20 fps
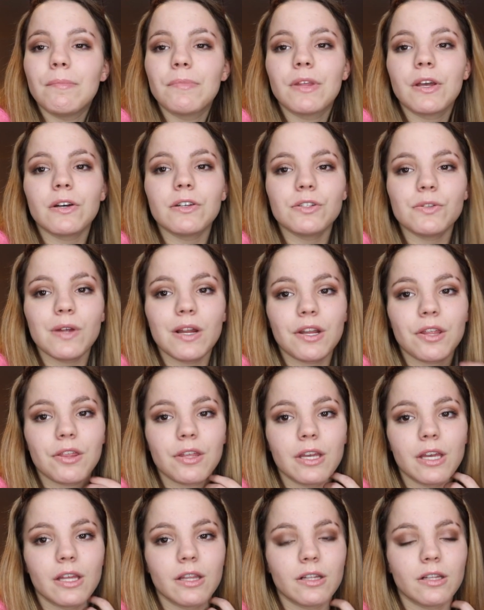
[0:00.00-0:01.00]
They also had a
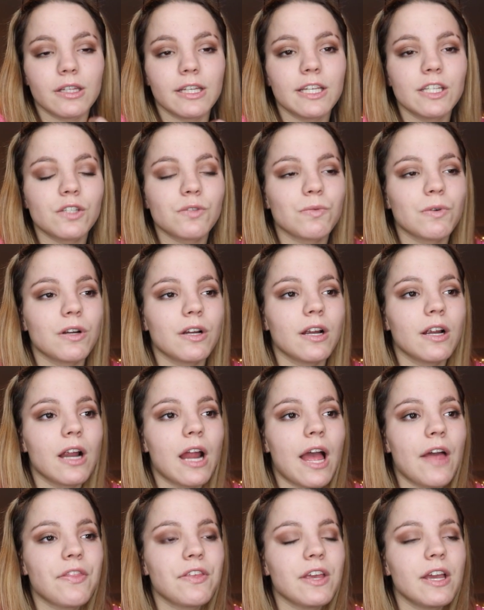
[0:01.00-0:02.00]
thing in the lease
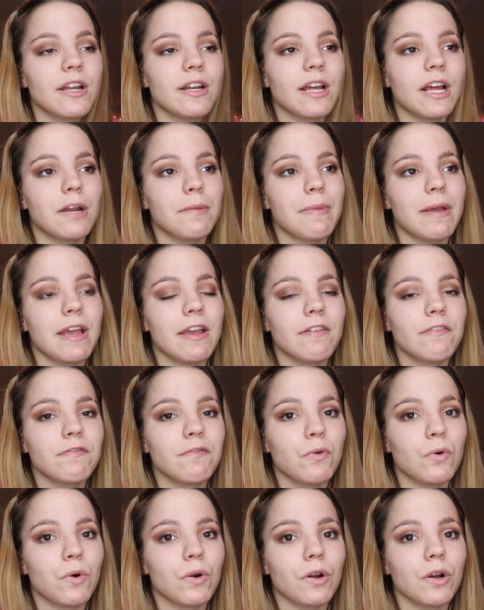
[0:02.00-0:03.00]
where at the end I had to pay
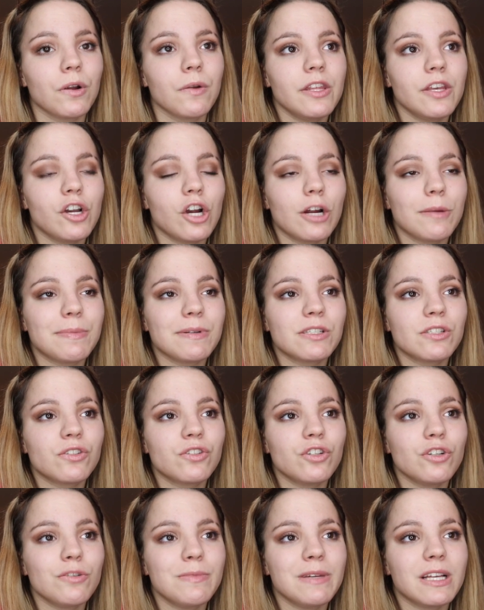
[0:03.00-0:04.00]
for the
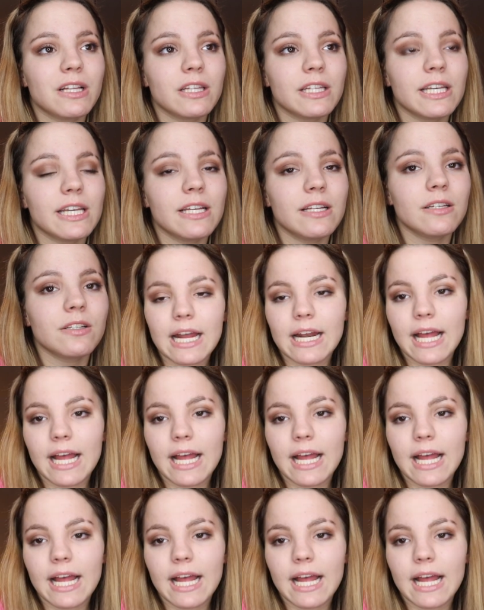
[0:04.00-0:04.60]
carpets to be cleaned,